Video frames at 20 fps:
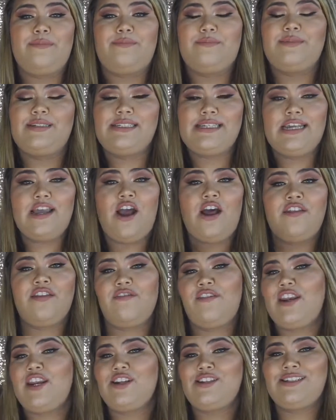see all the
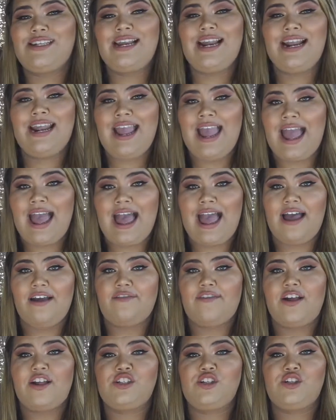videos that I
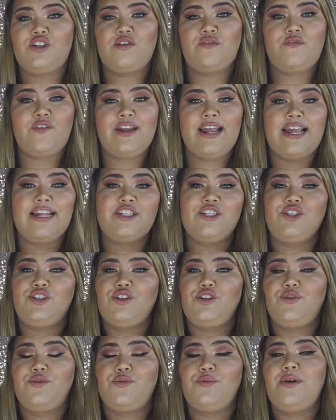have. Also, don't forget
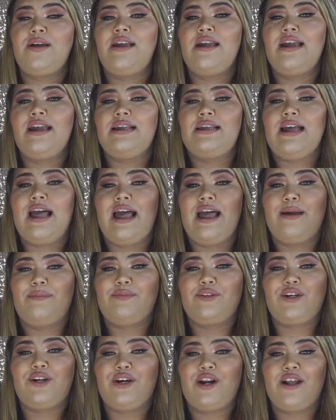to
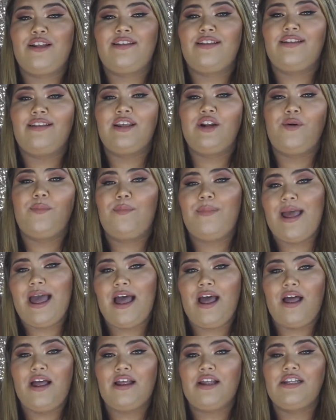turn on the little
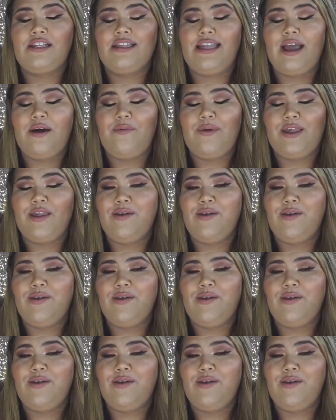bell, that way